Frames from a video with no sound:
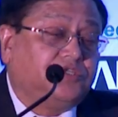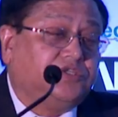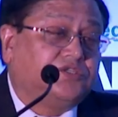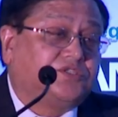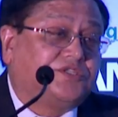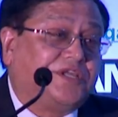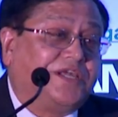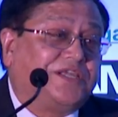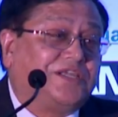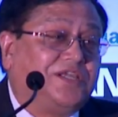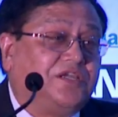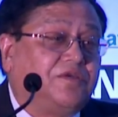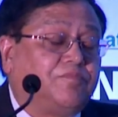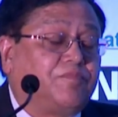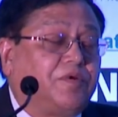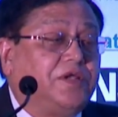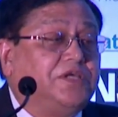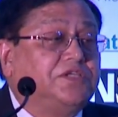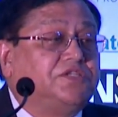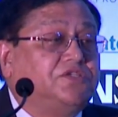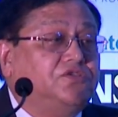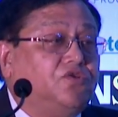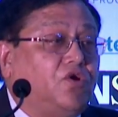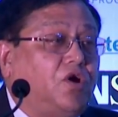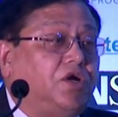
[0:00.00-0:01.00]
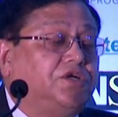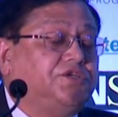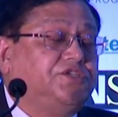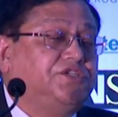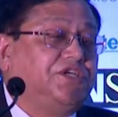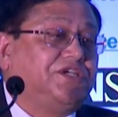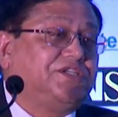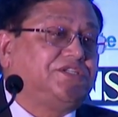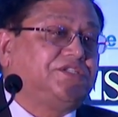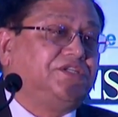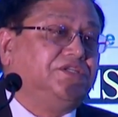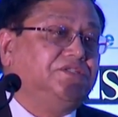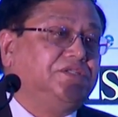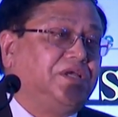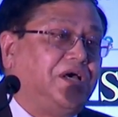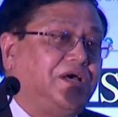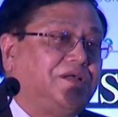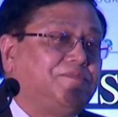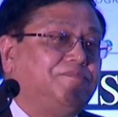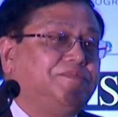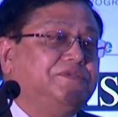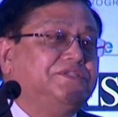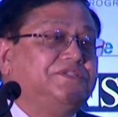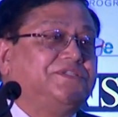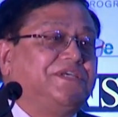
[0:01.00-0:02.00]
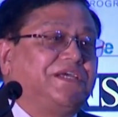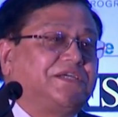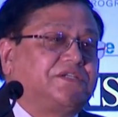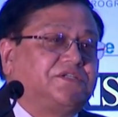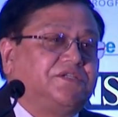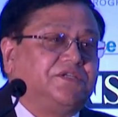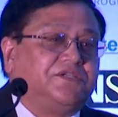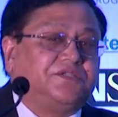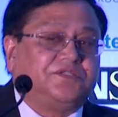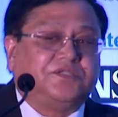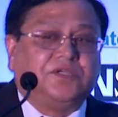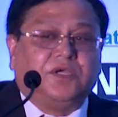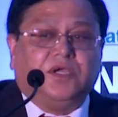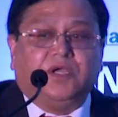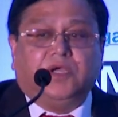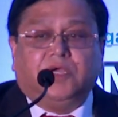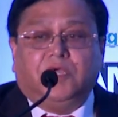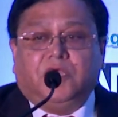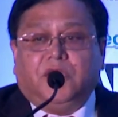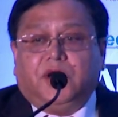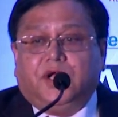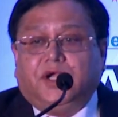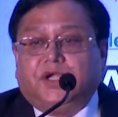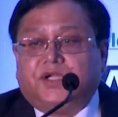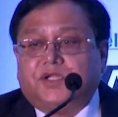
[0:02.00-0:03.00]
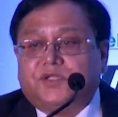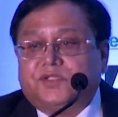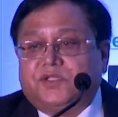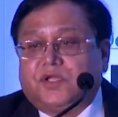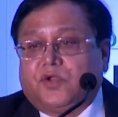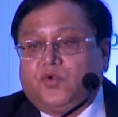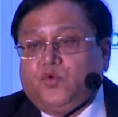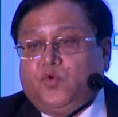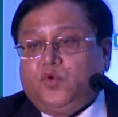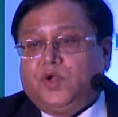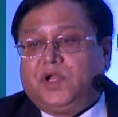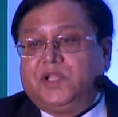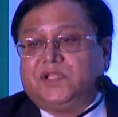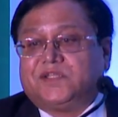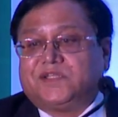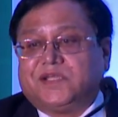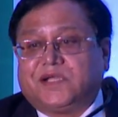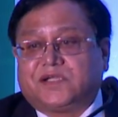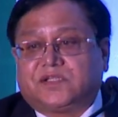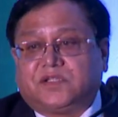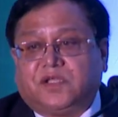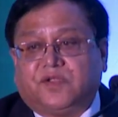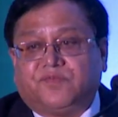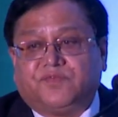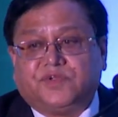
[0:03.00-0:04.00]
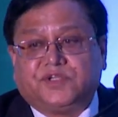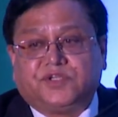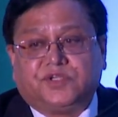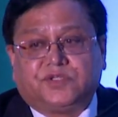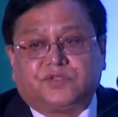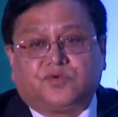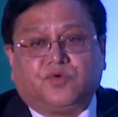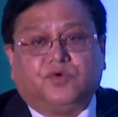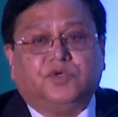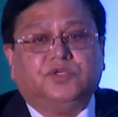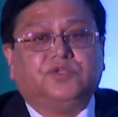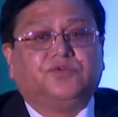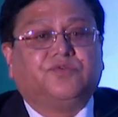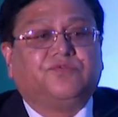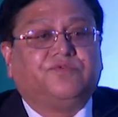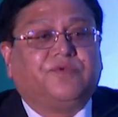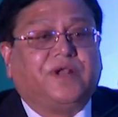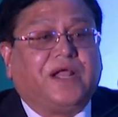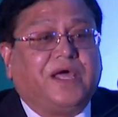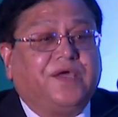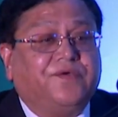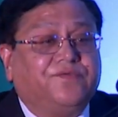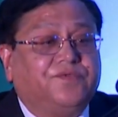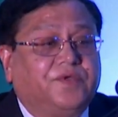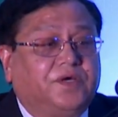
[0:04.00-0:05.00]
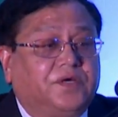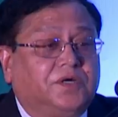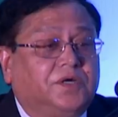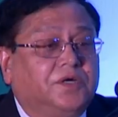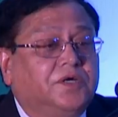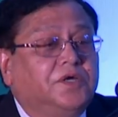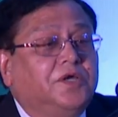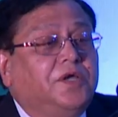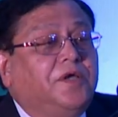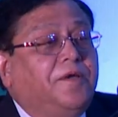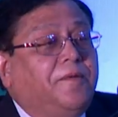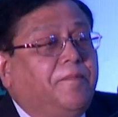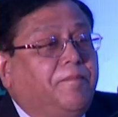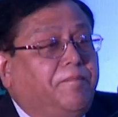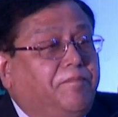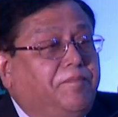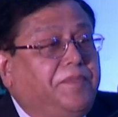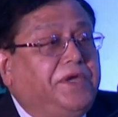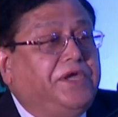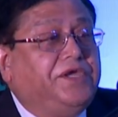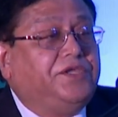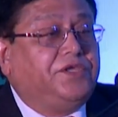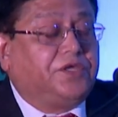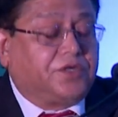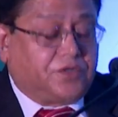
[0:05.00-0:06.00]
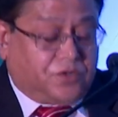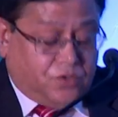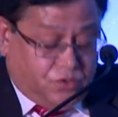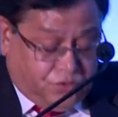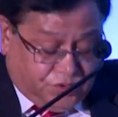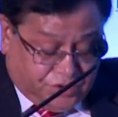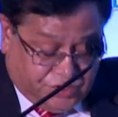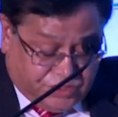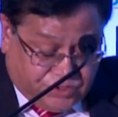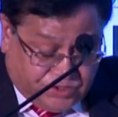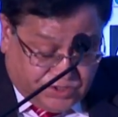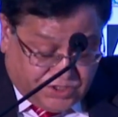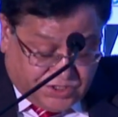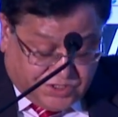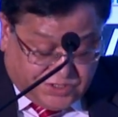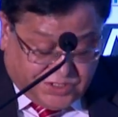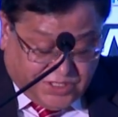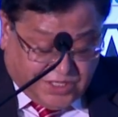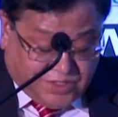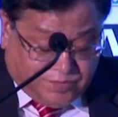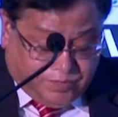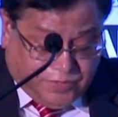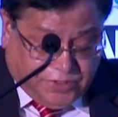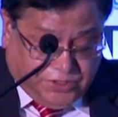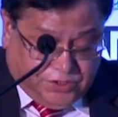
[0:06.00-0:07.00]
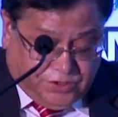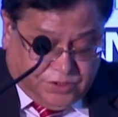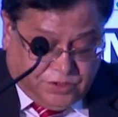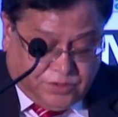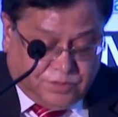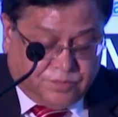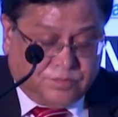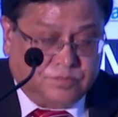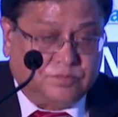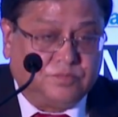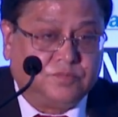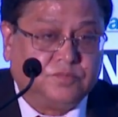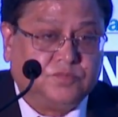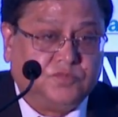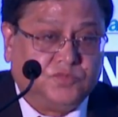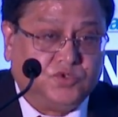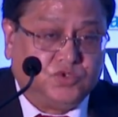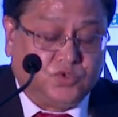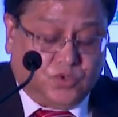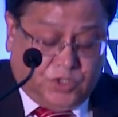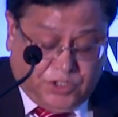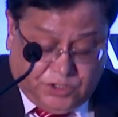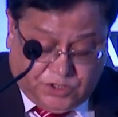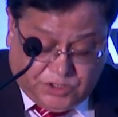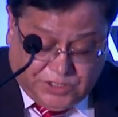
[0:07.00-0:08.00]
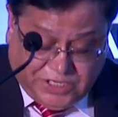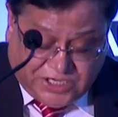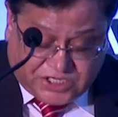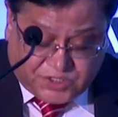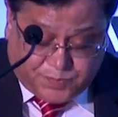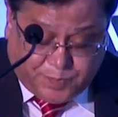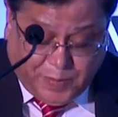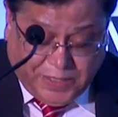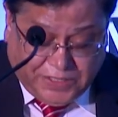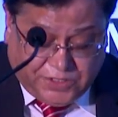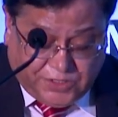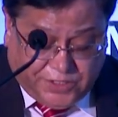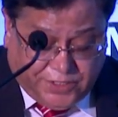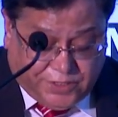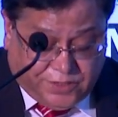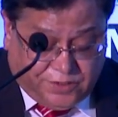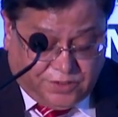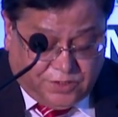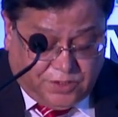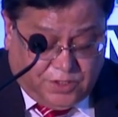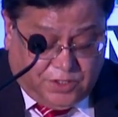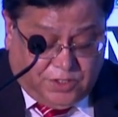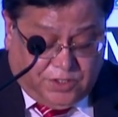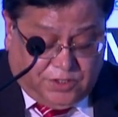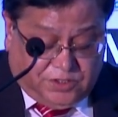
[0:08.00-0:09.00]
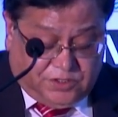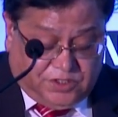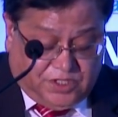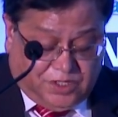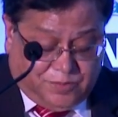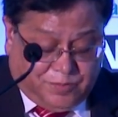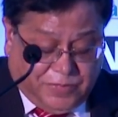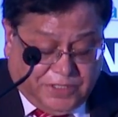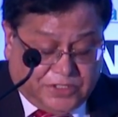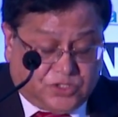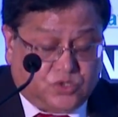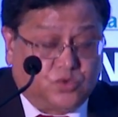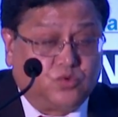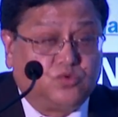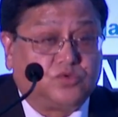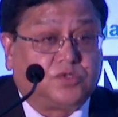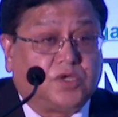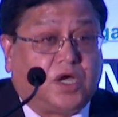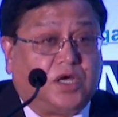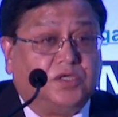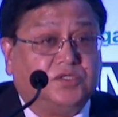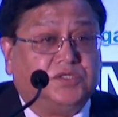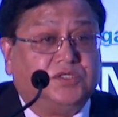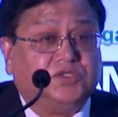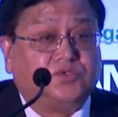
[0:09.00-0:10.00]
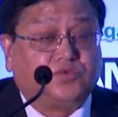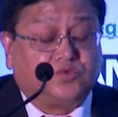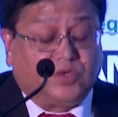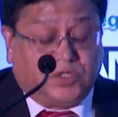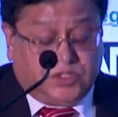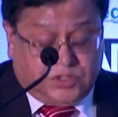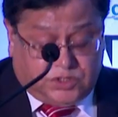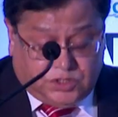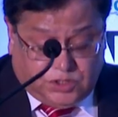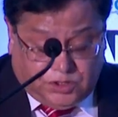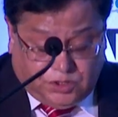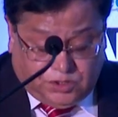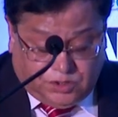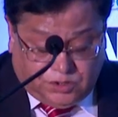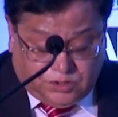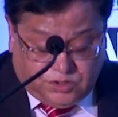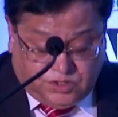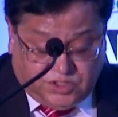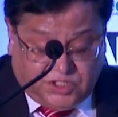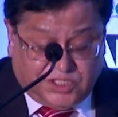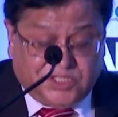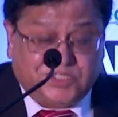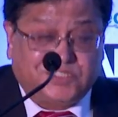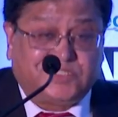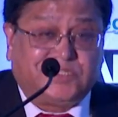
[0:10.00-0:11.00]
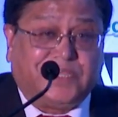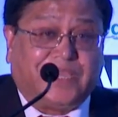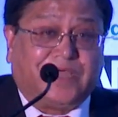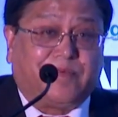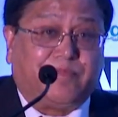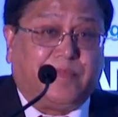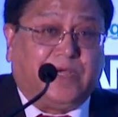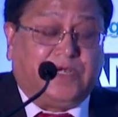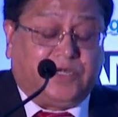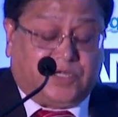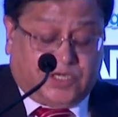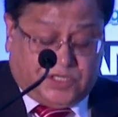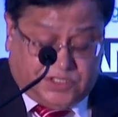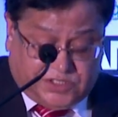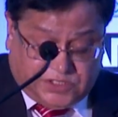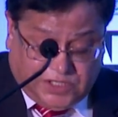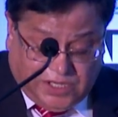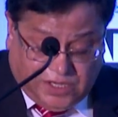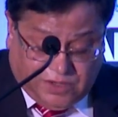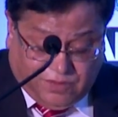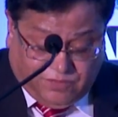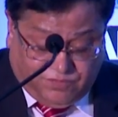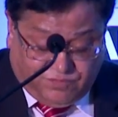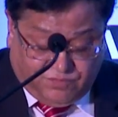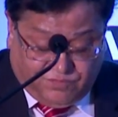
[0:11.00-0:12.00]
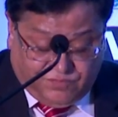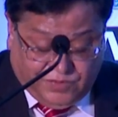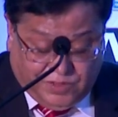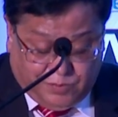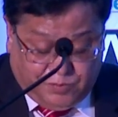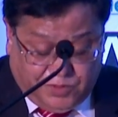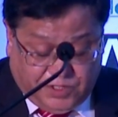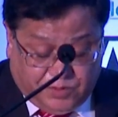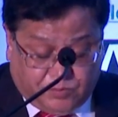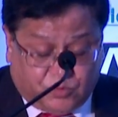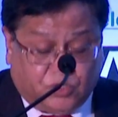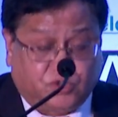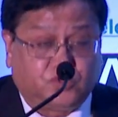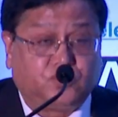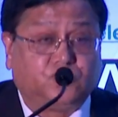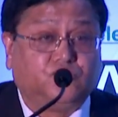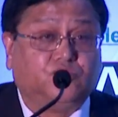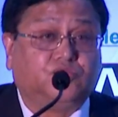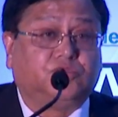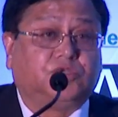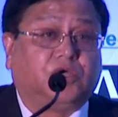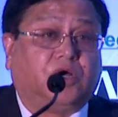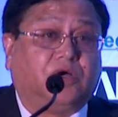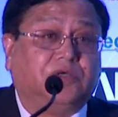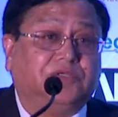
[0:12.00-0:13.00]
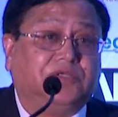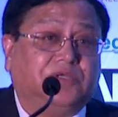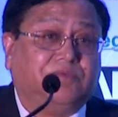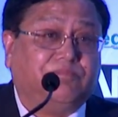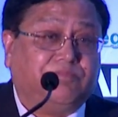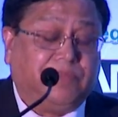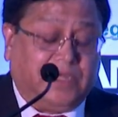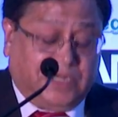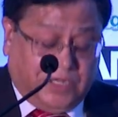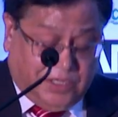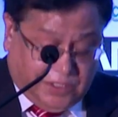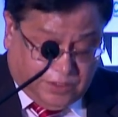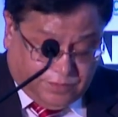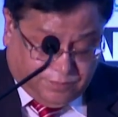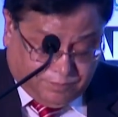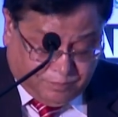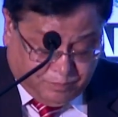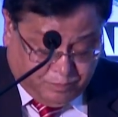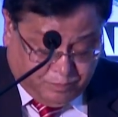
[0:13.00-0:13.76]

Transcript: is taking place not just in the urban sectors. It is the rural sector which is going to drive the major growth in this segment. So it is expected that by 2020, this segment itself will be about 2,000 billion.